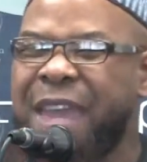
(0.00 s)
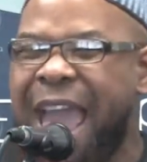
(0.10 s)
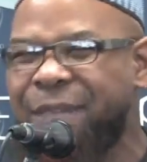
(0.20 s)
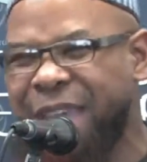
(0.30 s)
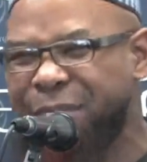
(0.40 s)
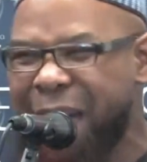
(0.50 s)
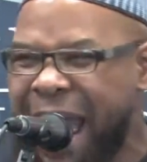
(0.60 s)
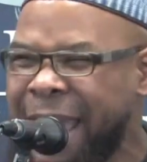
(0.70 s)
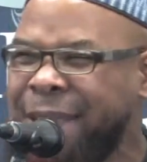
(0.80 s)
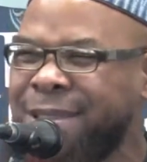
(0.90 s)
they have their
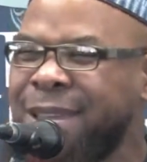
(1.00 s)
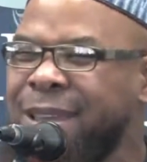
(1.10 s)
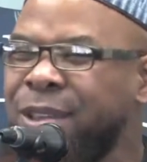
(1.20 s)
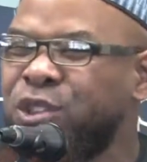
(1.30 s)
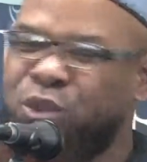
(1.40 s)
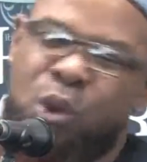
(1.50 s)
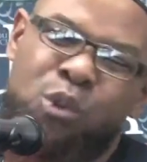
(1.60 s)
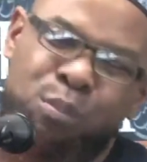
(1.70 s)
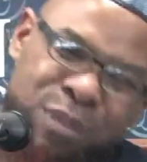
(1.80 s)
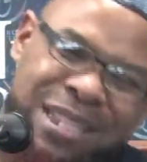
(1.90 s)
minds,
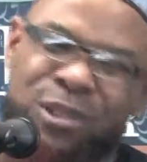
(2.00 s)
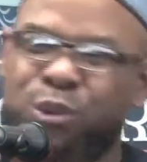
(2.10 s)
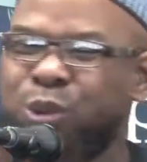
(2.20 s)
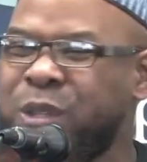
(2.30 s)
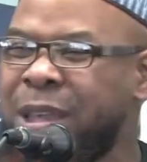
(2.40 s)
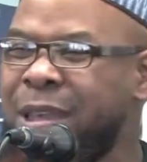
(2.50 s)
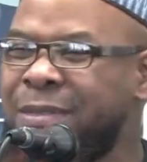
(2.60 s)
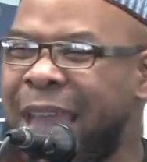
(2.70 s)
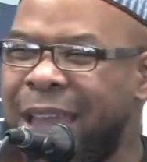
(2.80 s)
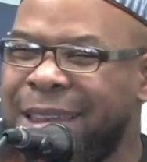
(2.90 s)
drone missiles
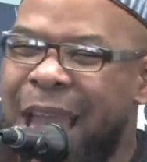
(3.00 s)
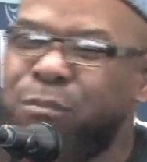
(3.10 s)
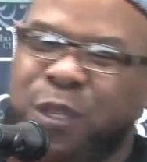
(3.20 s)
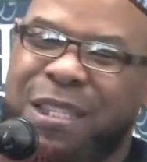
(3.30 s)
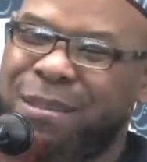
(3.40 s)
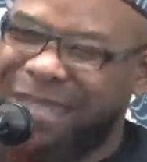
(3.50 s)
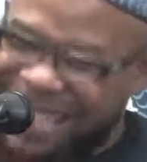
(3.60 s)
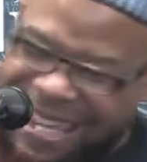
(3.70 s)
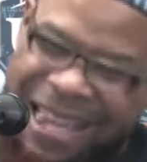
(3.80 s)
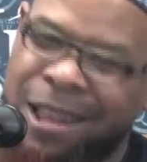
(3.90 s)
that non-Muslims
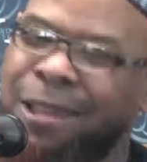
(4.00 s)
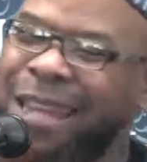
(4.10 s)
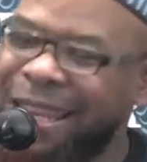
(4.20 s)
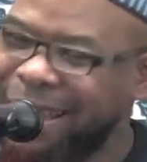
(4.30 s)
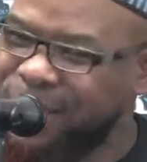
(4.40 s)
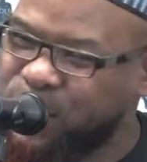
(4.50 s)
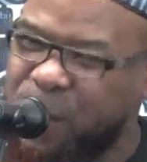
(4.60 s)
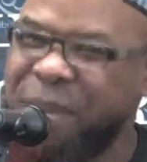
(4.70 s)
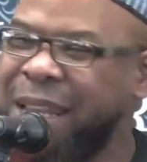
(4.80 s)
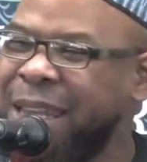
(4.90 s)
kill
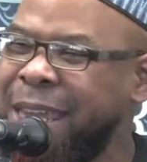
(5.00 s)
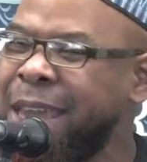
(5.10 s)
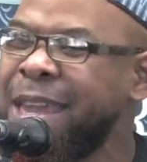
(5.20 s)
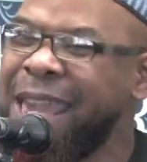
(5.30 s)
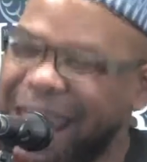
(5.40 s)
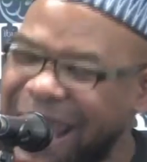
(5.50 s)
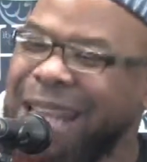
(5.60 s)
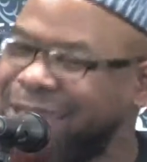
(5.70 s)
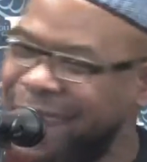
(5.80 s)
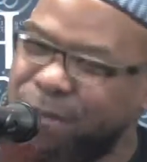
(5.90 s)
indiscriminately
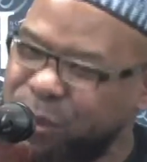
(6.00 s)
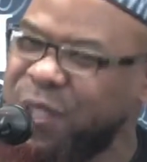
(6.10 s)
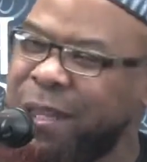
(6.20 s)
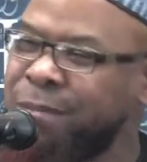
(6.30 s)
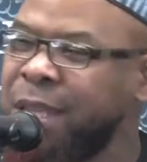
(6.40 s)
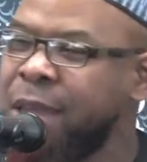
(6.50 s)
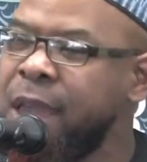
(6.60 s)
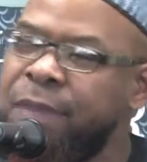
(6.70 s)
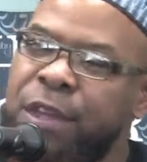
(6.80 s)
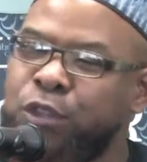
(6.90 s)
innocent Muslims
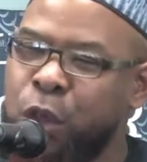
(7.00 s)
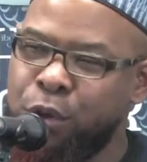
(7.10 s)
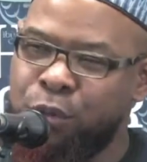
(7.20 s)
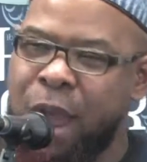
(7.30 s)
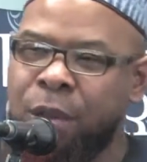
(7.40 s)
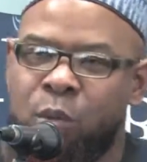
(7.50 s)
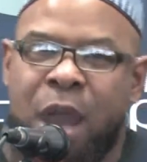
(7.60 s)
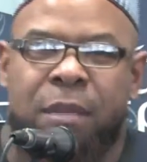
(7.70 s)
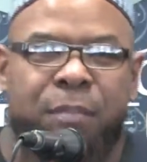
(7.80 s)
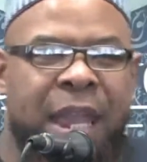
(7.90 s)
and then turn around and
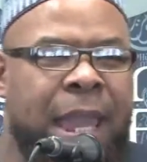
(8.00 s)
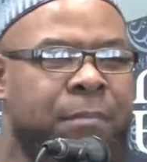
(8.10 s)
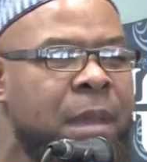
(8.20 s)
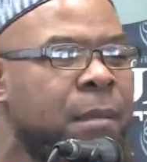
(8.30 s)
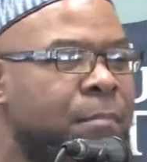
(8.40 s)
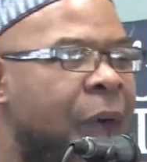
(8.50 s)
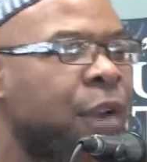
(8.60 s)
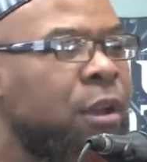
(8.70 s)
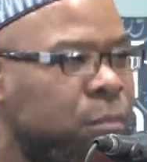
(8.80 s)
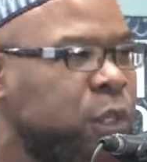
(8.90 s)
want to blame
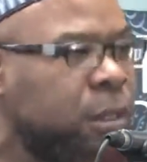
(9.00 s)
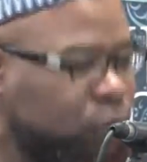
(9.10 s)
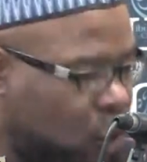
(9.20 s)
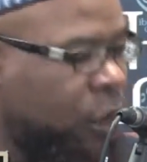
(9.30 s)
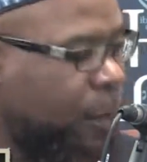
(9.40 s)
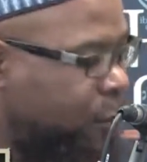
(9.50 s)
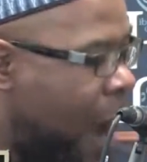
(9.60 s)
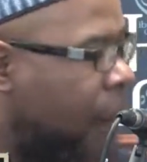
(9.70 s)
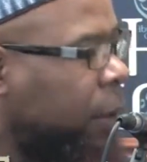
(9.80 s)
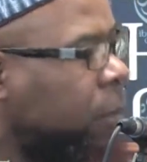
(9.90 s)
moderate Muslims? You're the
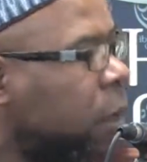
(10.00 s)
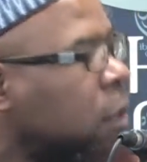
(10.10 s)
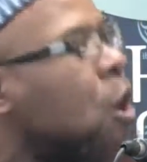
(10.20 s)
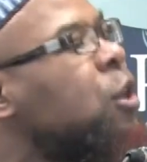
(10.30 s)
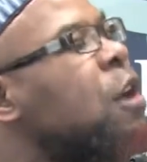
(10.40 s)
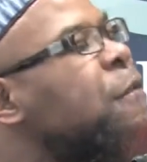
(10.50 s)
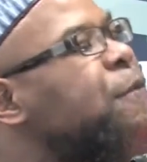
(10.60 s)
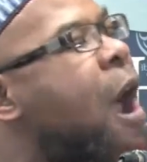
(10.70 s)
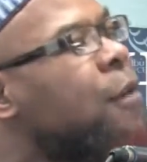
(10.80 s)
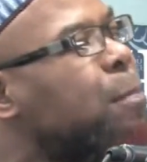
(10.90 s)
problem. No, your
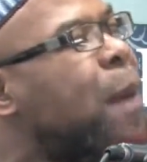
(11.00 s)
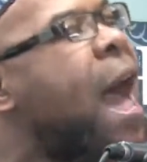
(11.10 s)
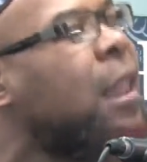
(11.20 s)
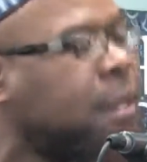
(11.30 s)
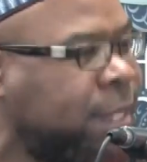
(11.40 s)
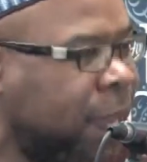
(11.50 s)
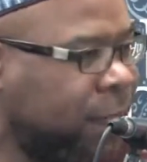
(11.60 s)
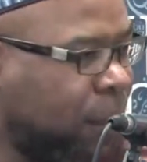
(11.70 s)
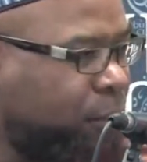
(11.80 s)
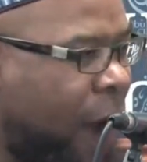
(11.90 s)
foreign policy
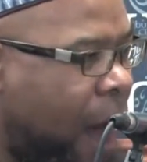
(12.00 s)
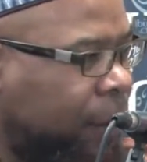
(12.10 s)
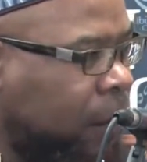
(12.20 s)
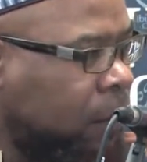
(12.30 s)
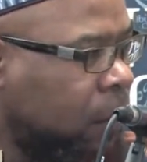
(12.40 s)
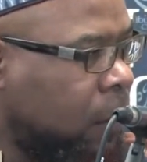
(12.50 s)
is the problem.